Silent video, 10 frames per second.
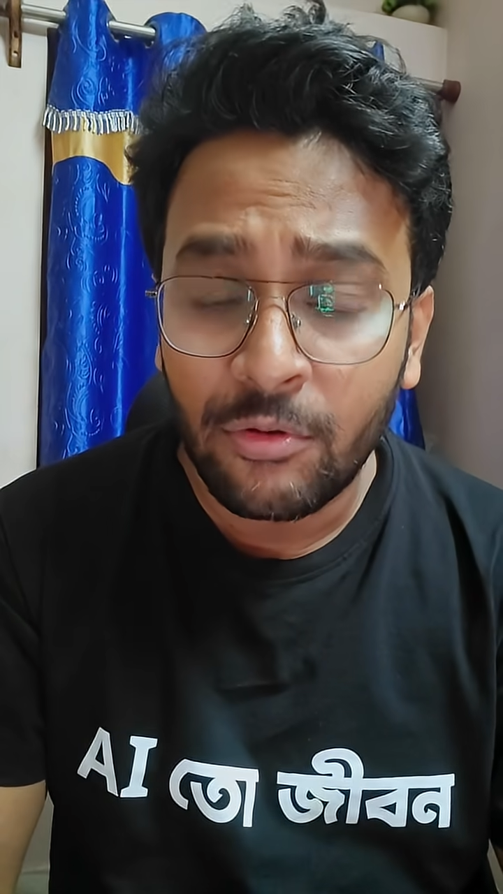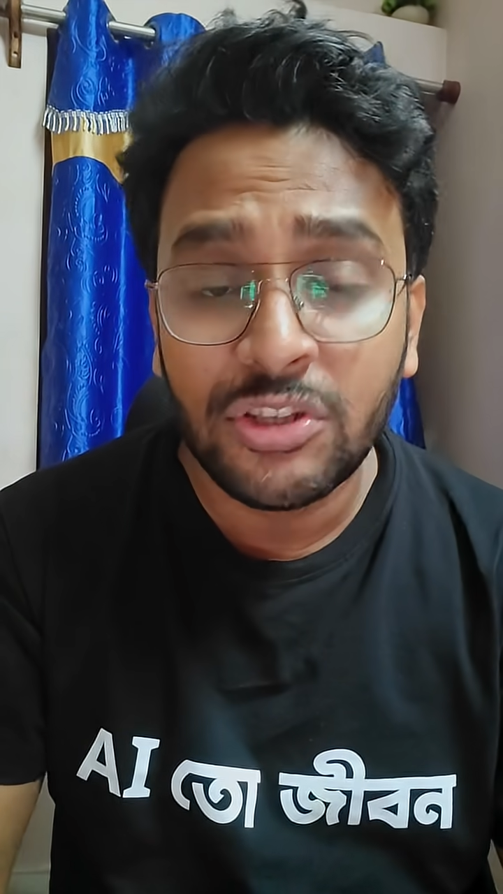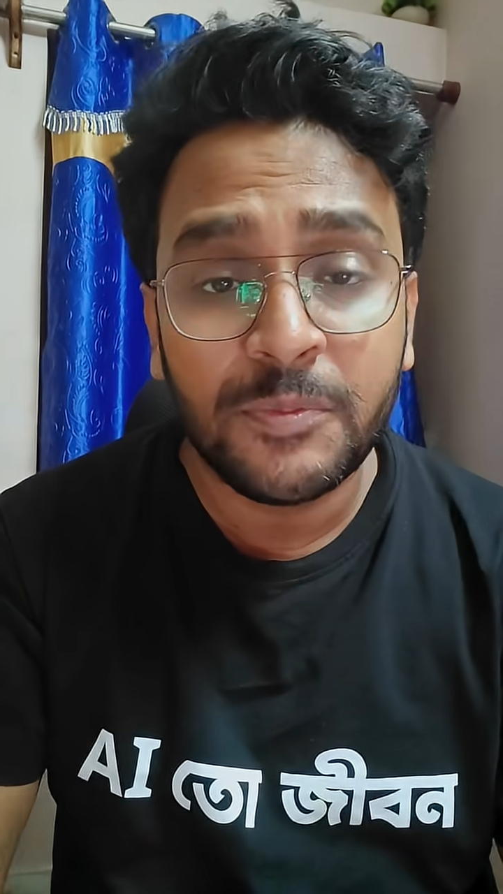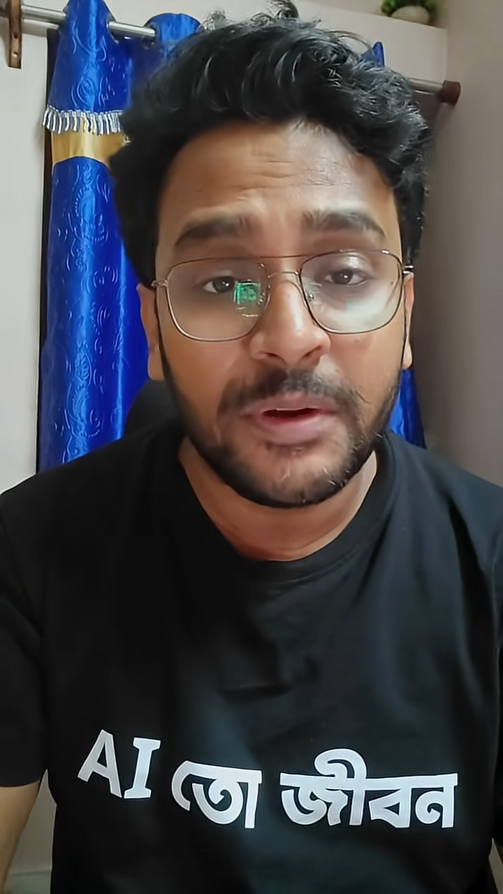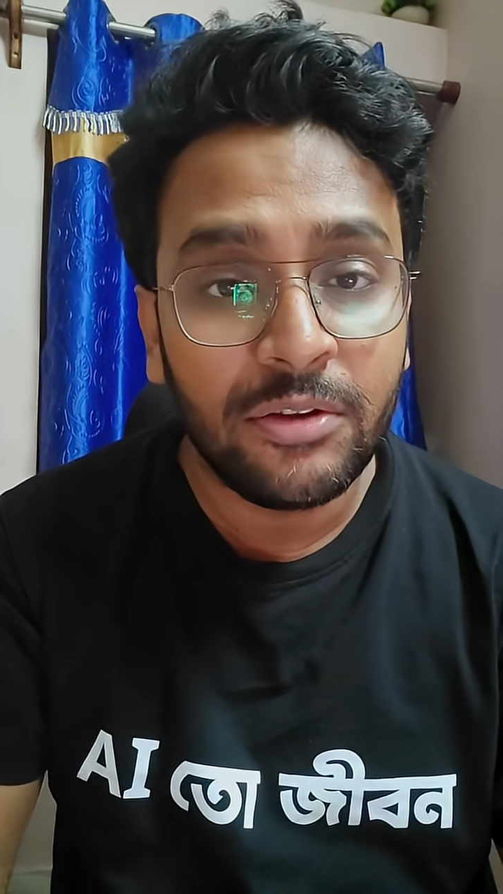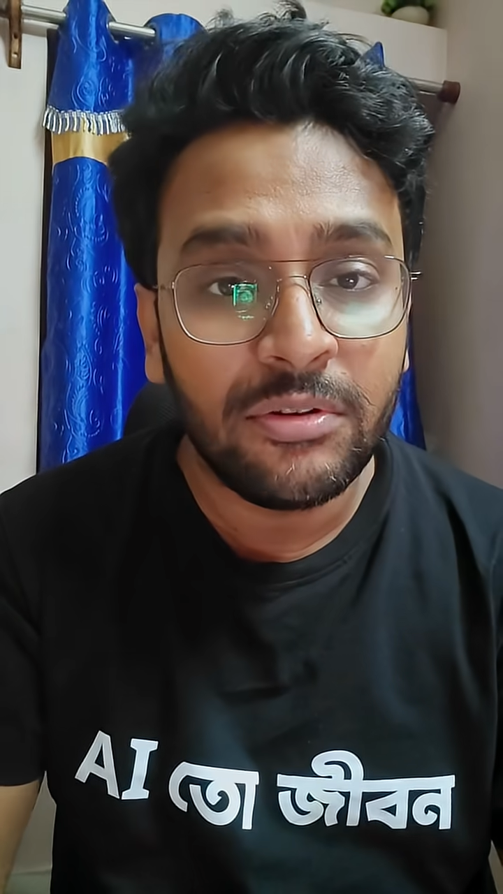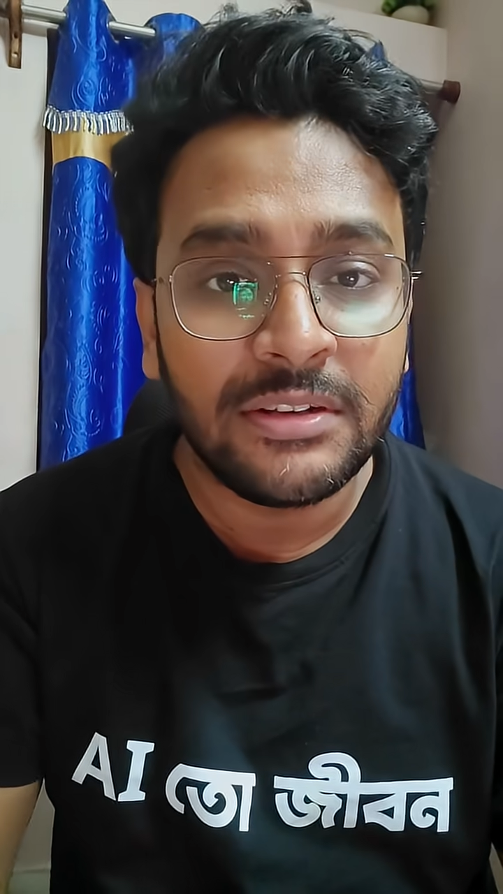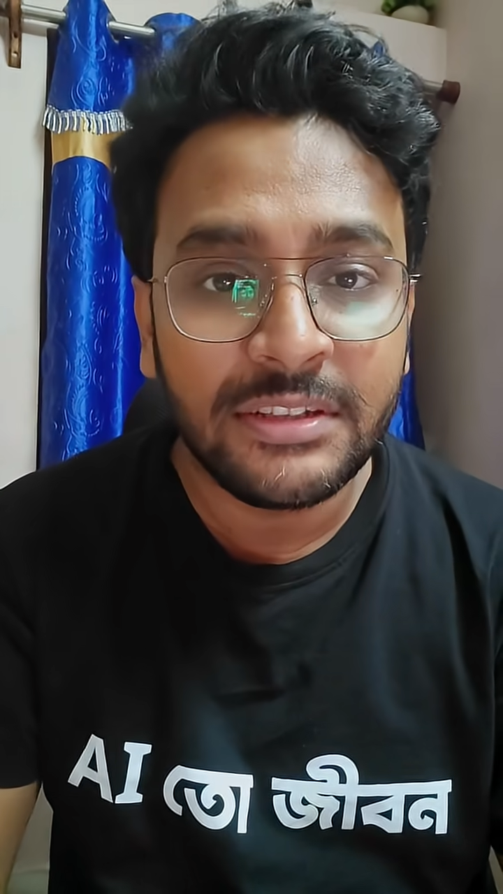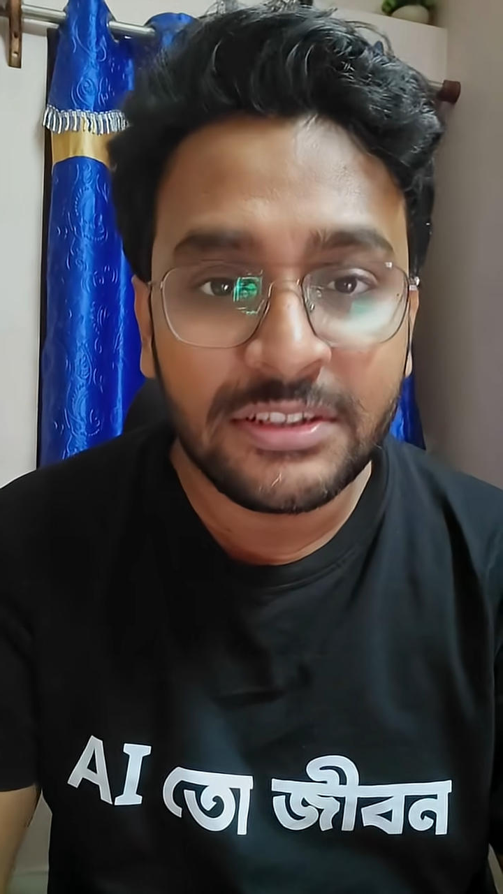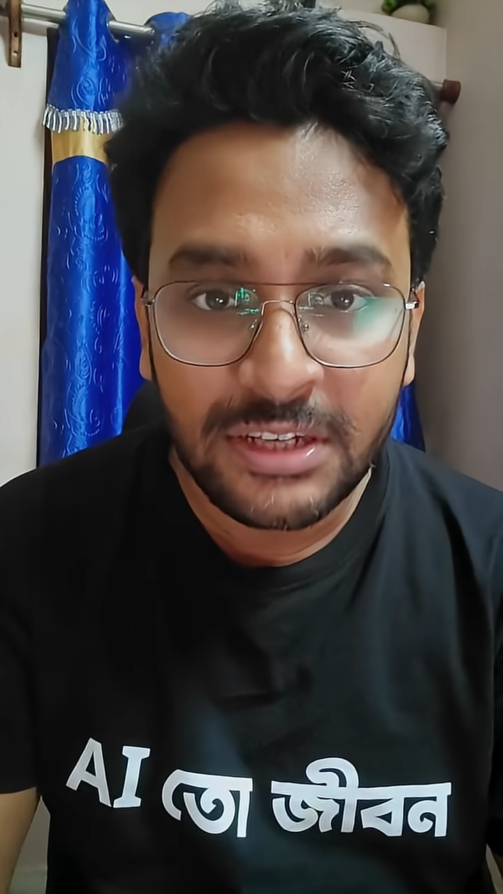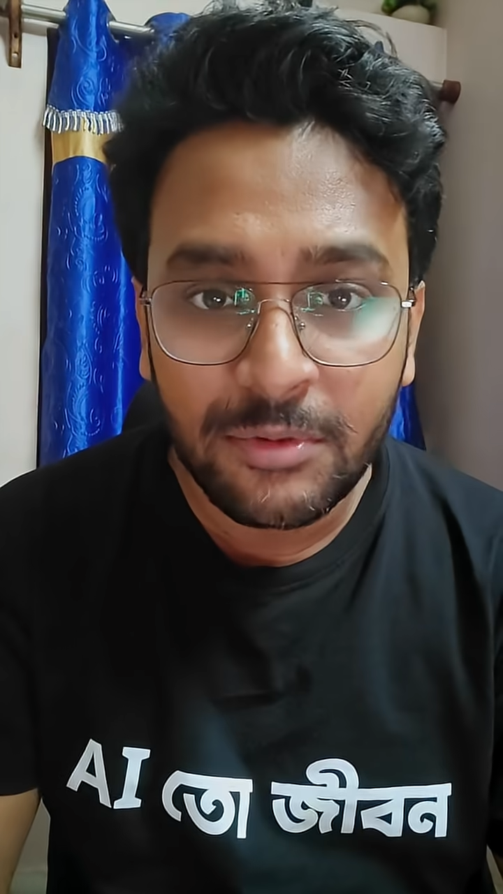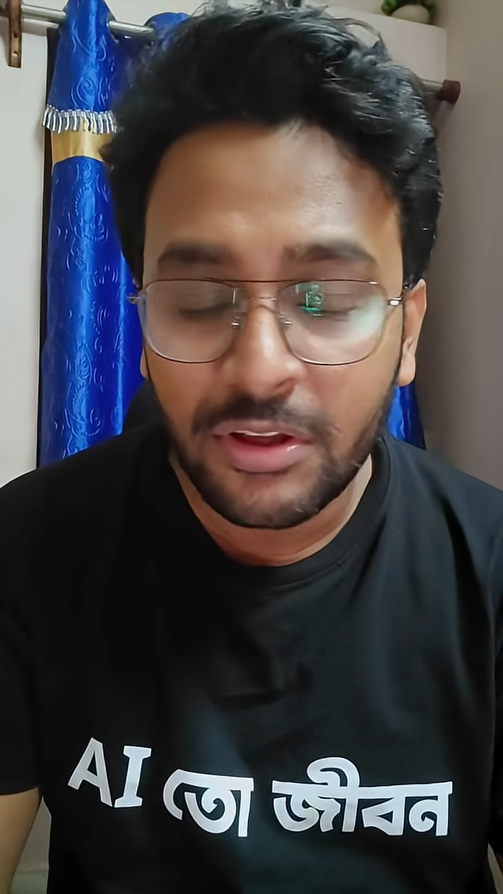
Which particular system or